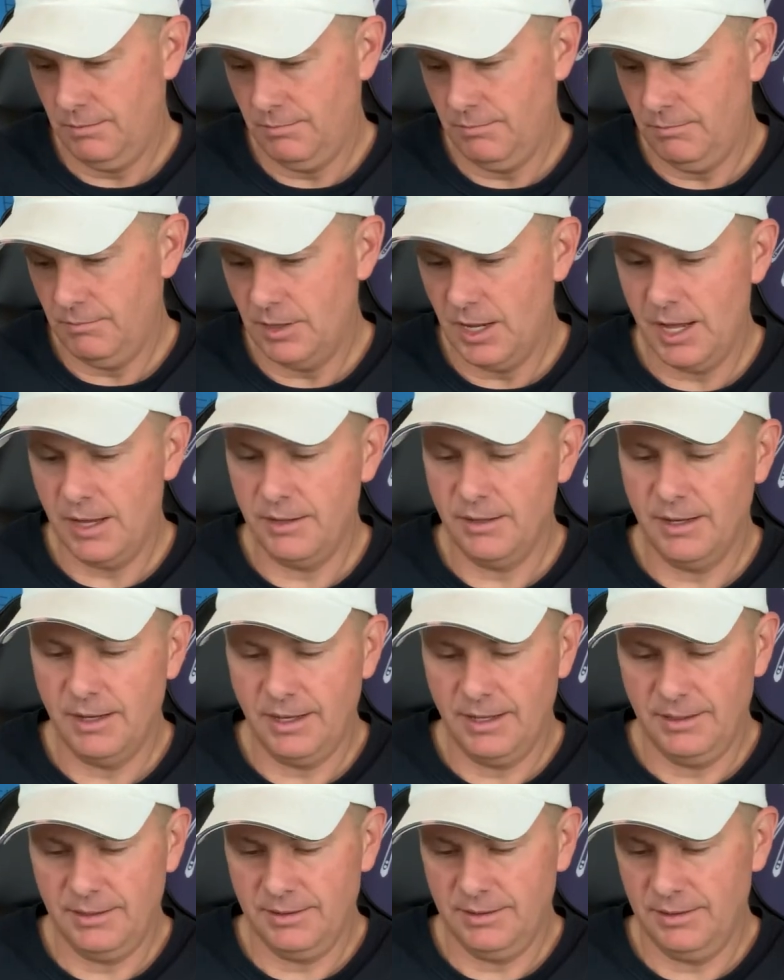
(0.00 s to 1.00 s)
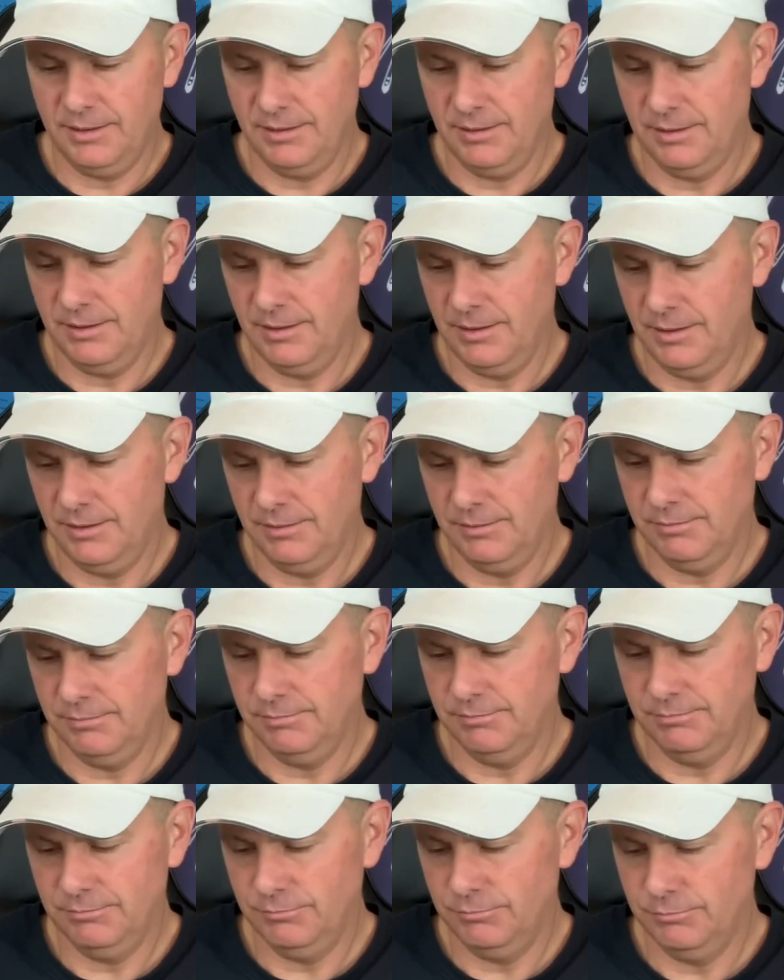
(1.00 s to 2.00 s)
not nice and
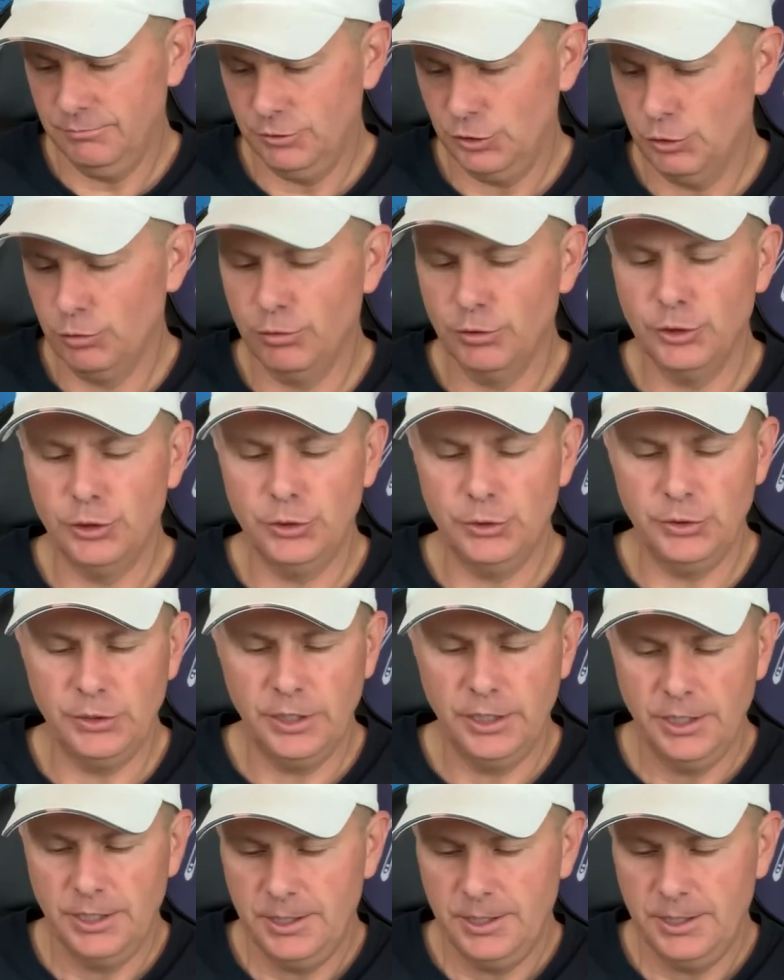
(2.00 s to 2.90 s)
crude.